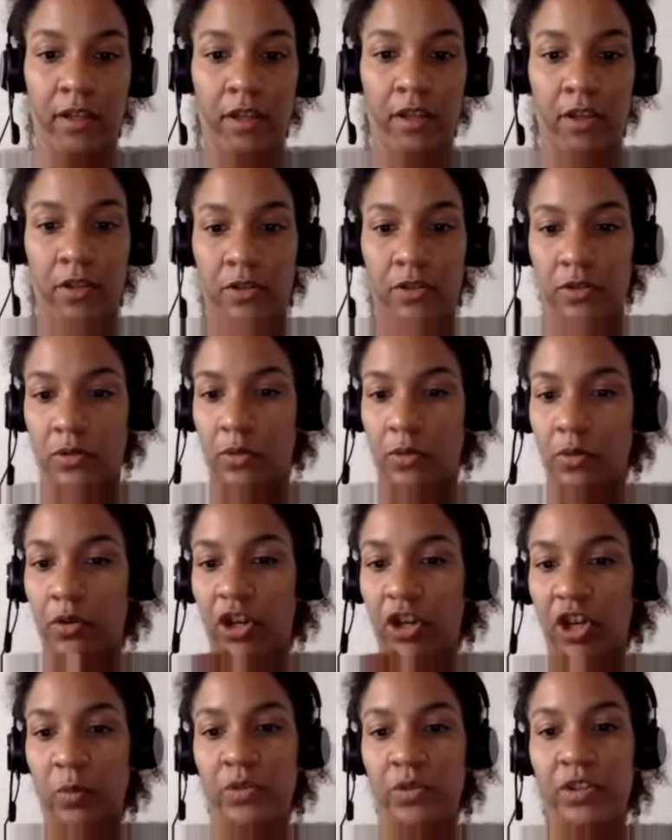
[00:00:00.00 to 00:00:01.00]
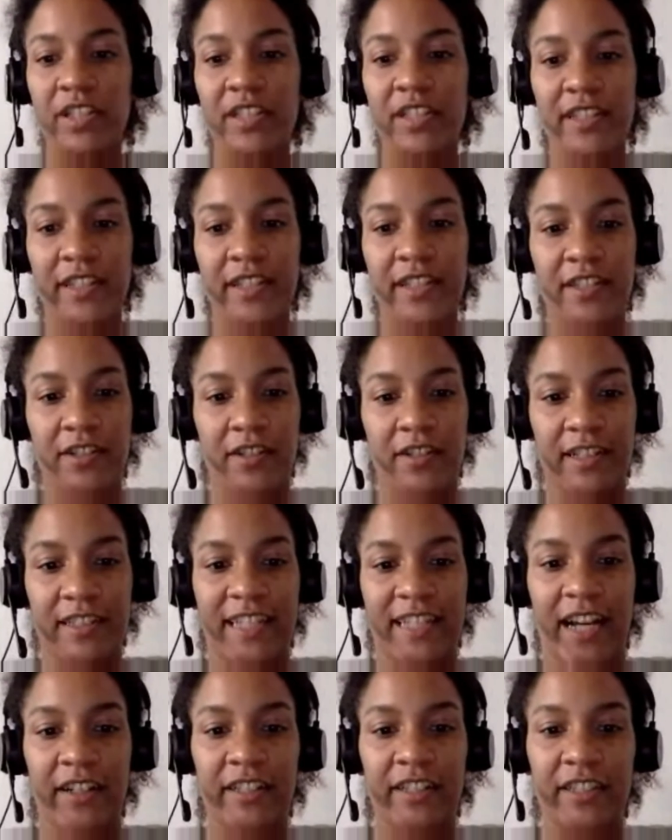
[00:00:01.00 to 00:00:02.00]
So, community and
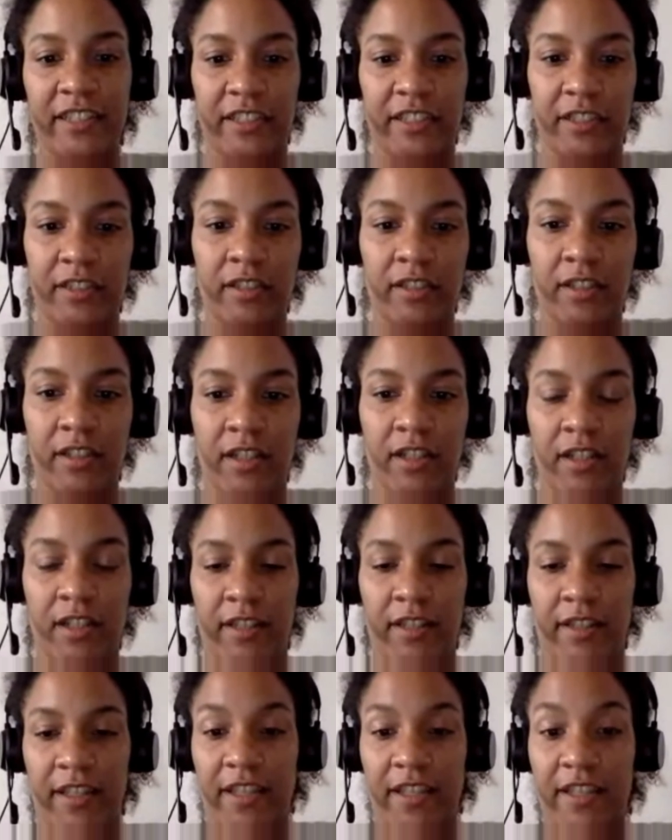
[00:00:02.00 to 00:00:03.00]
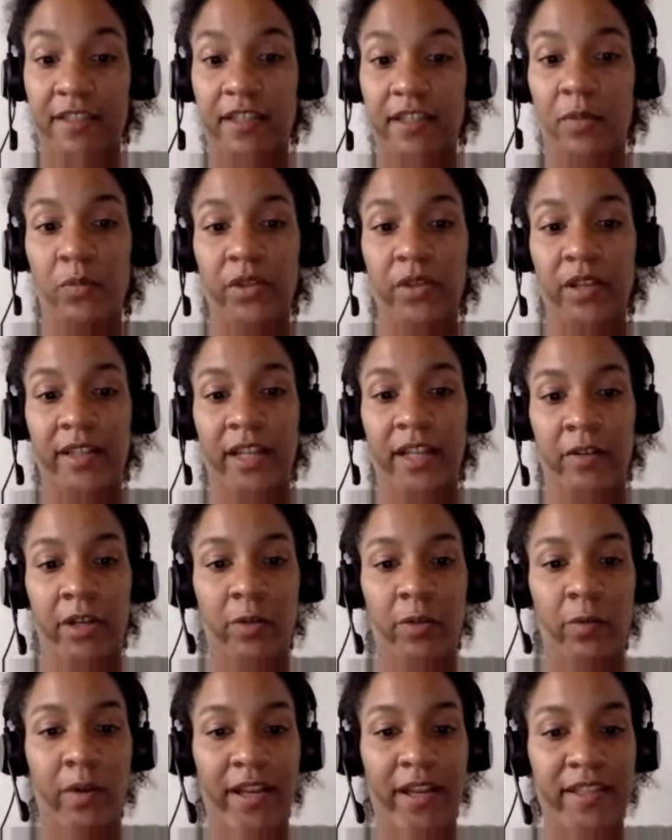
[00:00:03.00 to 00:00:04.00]
solidarity is something that
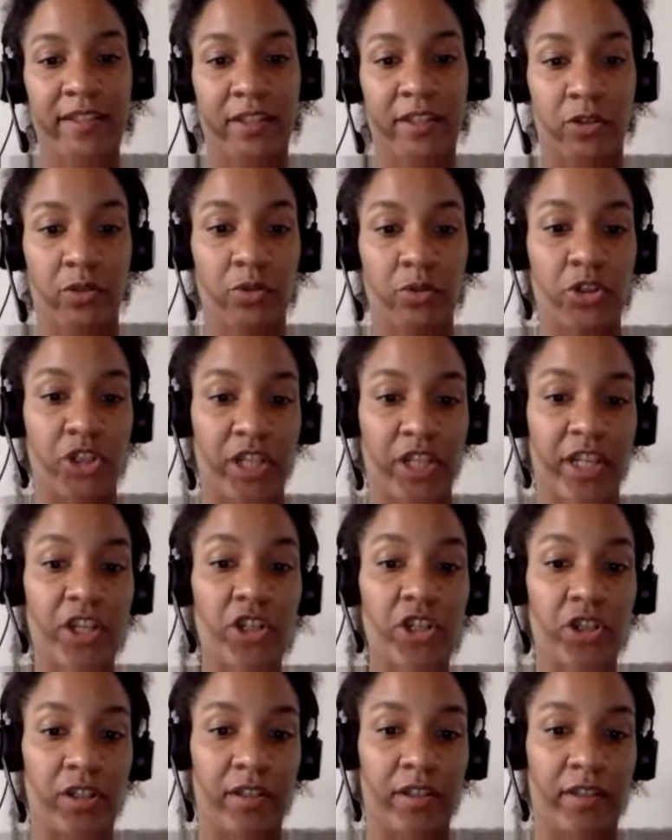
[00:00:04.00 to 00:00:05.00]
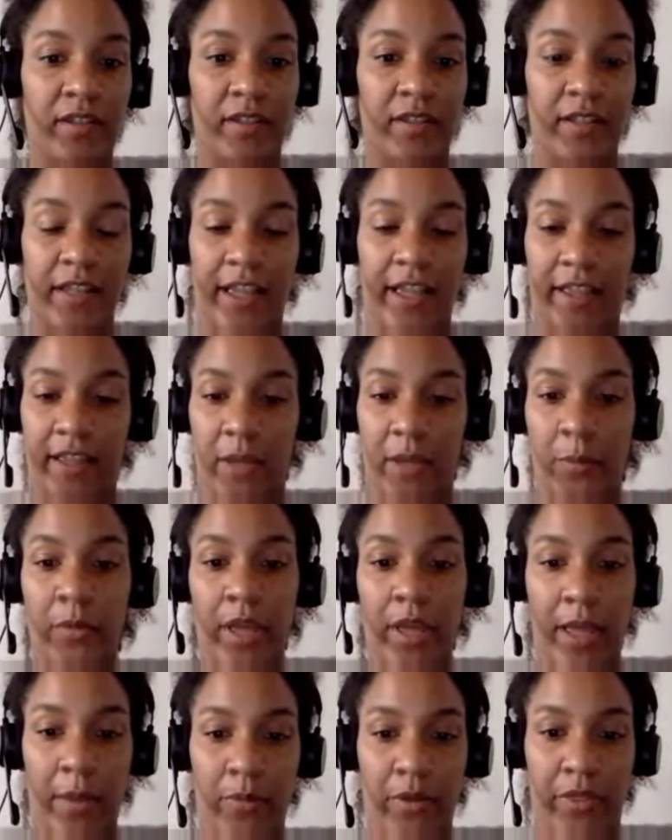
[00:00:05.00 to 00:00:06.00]
requires negotiation and
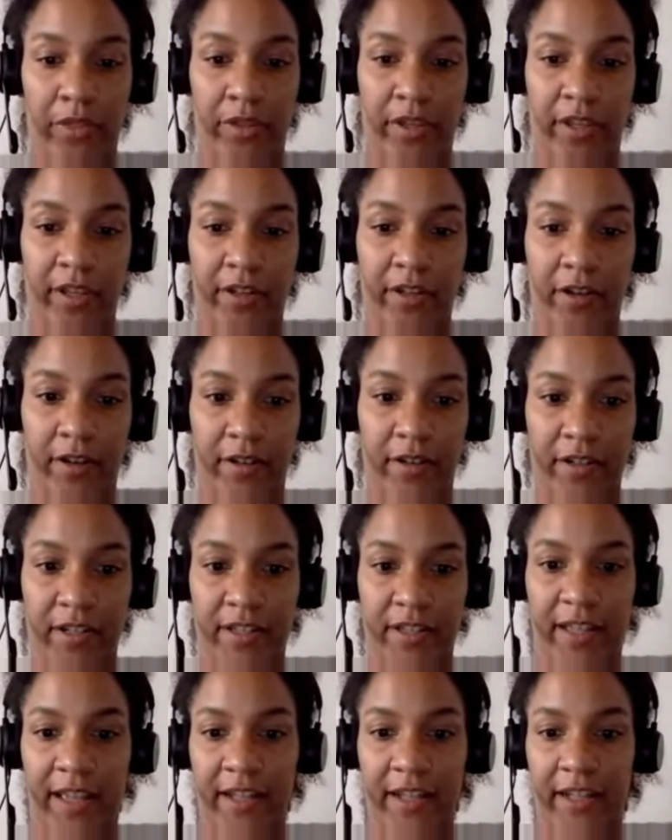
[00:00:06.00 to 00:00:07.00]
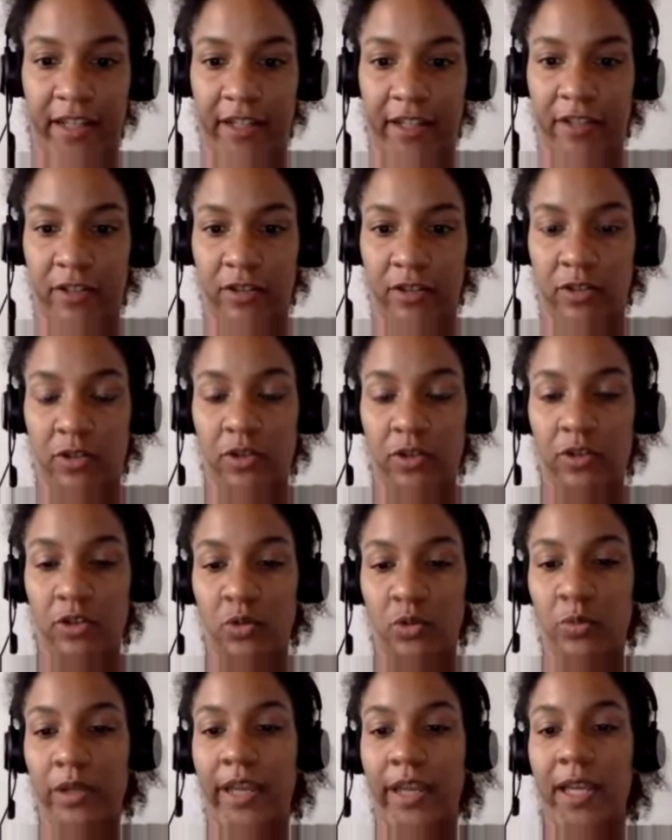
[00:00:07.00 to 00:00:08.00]
empathy and understanding to
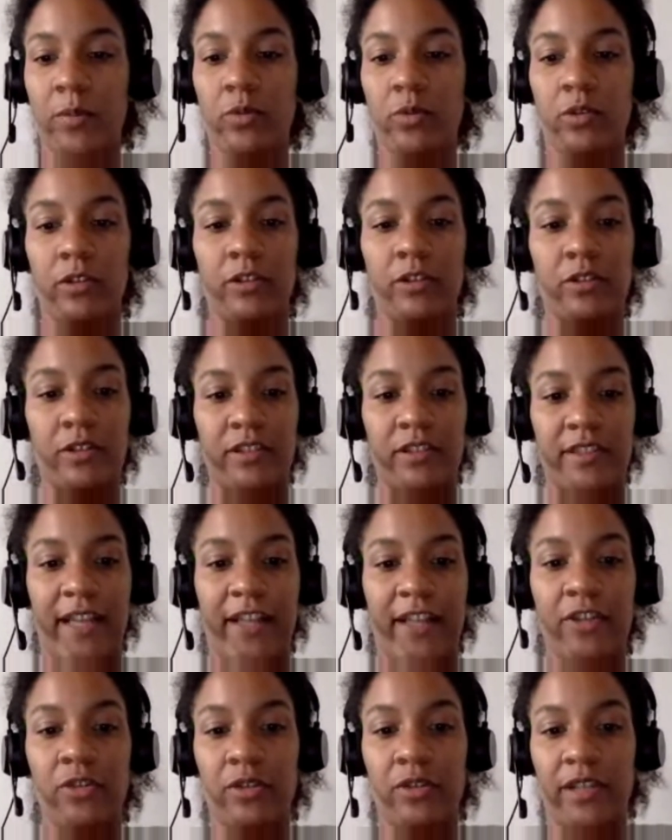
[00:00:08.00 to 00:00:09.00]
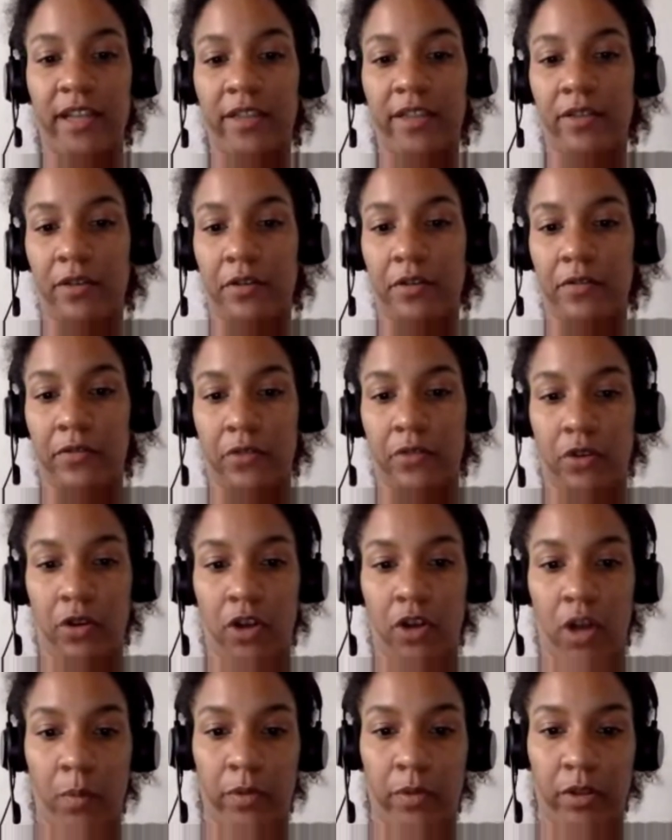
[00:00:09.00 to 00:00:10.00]
be able to stand together for a
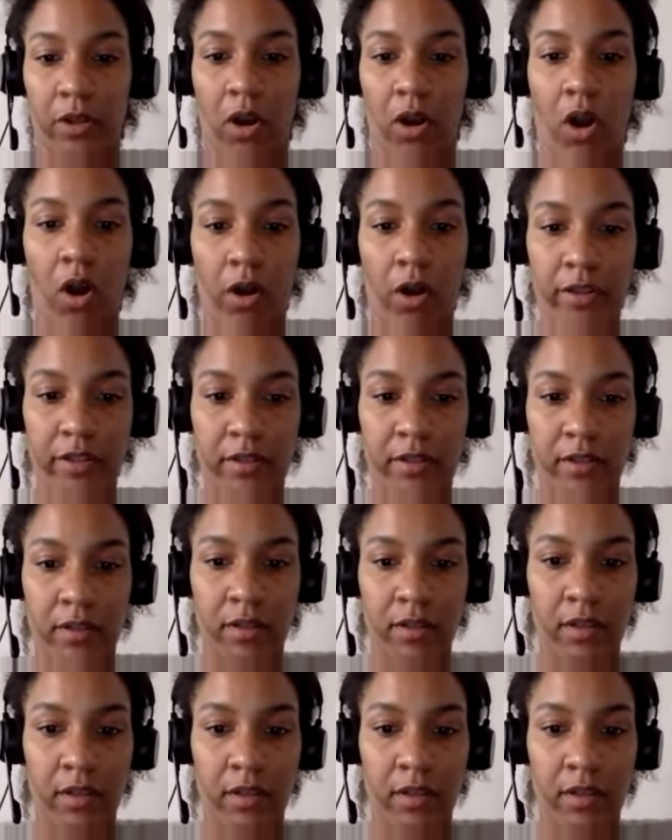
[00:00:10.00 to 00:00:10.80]
common cause.